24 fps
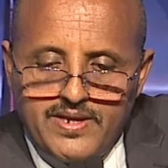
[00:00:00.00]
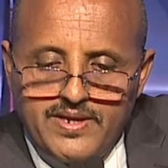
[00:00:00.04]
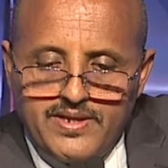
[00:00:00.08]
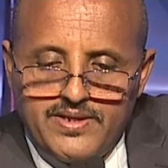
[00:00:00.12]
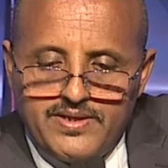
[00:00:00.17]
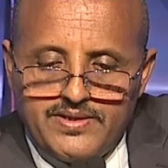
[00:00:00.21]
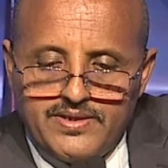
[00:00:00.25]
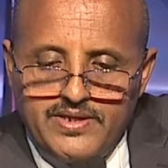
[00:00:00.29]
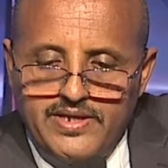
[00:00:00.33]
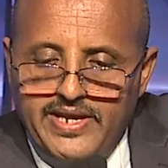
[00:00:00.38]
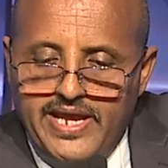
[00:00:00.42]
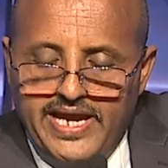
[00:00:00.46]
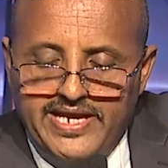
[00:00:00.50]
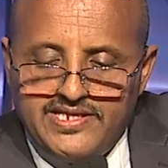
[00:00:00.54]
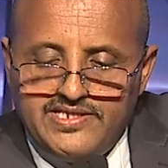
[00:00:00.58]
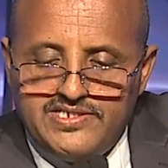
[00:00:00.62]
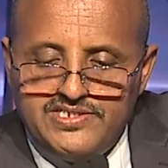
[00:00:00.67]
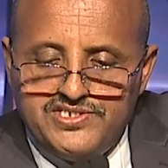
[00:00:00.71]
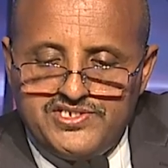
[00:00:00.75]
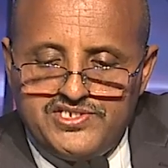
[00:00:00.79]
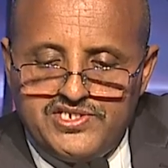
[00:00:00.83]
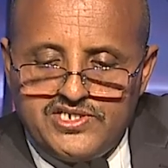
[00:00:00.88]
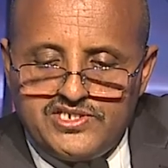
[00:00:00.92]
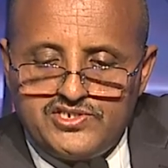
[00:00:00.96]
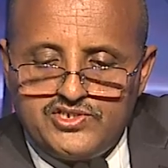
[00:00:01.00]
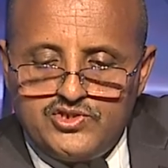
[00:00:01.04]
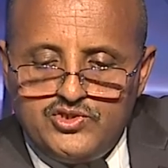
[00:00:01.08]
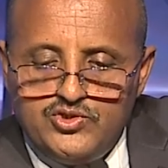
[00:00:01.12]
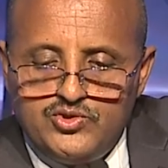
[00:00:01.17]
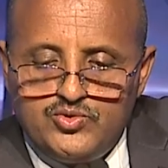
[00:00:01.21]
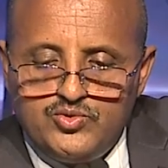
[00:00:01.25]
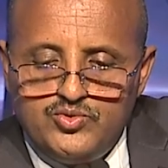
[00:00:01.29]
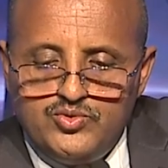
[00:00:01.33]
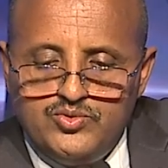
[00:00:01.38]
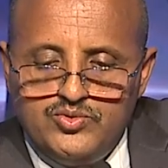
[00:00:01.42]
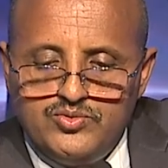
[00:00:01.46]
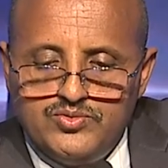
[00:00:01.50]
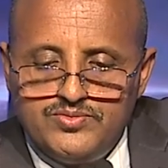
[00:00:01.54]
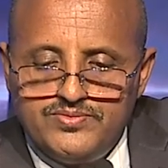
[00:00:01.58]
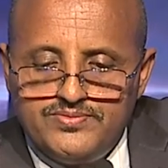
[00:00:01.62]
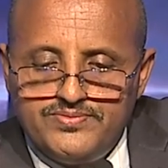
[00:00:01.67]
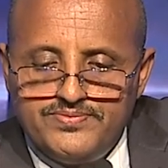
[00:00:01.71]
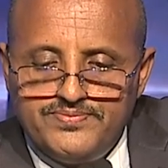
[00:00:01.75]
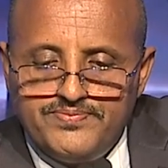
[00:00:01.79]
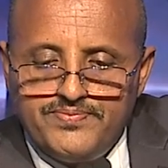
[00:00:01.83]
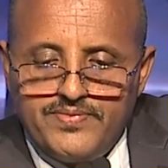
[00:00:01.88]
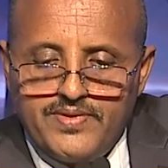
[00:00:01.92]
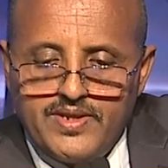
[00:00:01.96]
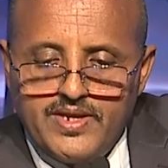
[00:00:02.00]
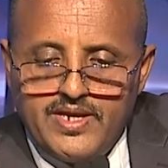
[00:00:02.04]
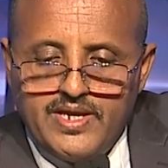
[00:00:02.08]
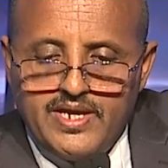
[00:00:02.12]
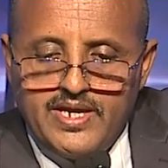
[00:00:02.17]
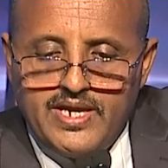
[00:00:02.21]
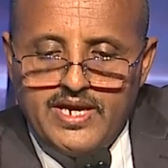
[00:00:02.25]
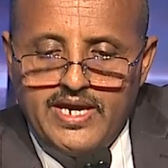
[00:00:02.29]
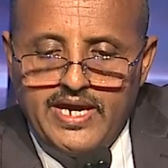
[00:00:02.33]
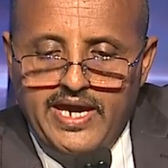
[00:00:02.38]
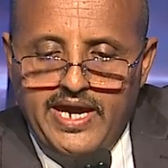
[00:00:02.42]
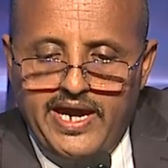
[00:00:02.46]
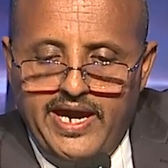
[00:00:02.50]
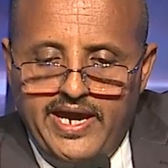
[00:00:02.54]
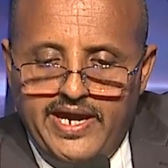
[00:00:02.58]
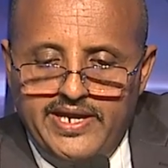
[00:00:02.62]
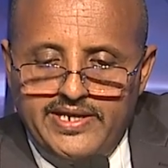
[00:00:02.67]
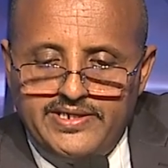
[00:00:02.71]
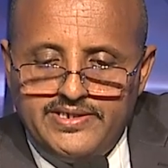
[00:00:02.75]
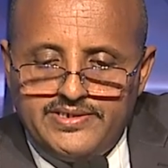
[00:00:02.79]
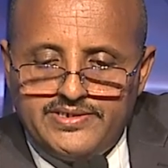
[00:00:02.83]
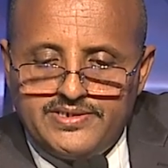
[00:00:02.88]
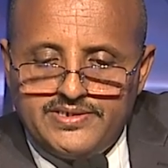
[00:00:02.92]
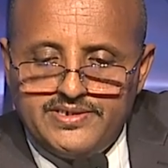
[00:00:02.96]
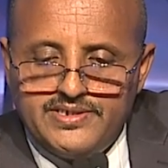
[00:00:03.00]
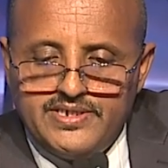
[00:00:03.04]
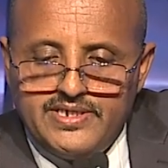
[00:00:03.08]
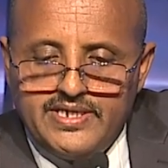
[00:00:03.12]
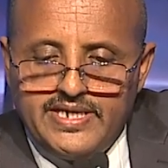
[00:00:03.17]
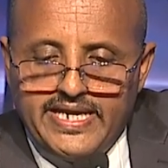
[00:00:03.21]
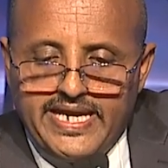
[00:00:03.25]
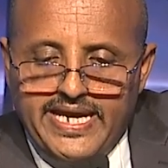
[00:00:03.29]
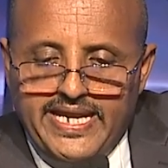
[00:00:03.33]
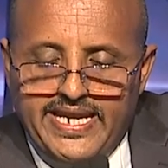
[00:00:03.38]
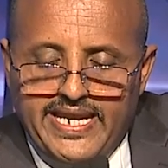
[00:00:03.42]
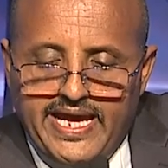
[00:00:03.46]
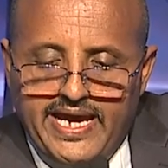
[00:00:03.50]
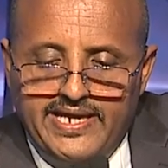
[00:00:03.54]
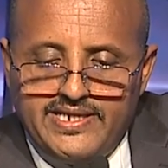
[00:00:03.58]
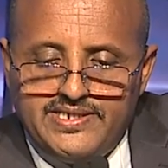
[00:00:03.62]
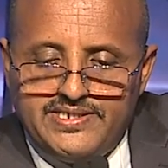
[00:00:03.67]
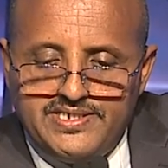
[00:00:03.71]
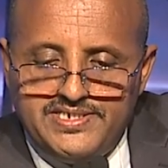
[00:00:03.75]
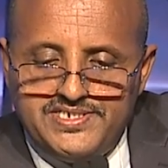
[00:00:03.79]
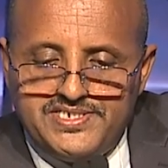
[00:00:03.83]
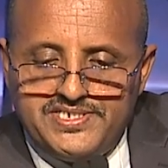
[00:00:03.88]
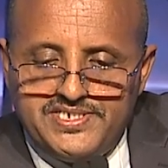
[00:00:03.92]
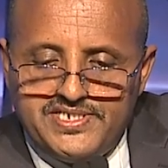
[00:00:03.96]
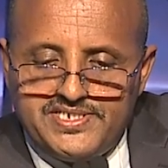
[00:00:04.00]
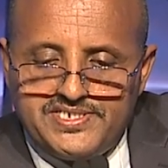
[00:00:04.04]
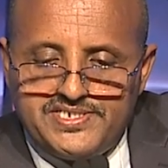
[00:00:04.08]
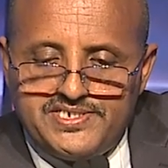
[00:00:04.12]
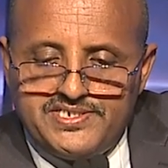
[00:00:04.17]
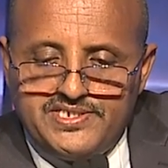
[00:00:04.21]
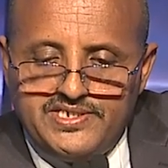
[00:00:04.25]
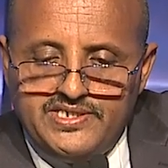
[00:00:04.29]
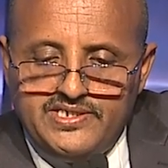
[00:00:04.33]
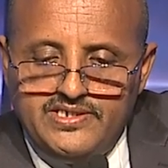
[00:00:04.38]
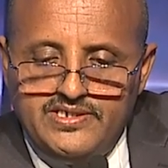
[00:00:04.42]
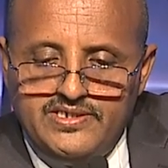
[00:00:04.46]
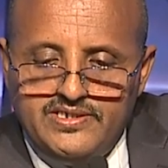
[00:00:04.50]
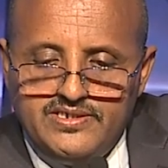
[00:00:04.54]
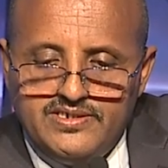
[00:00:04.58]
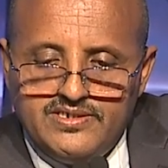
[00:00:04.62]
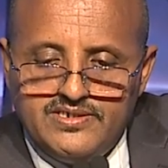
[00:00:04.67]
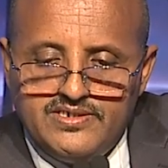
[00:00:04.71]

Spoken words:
in 1962. And in 1960,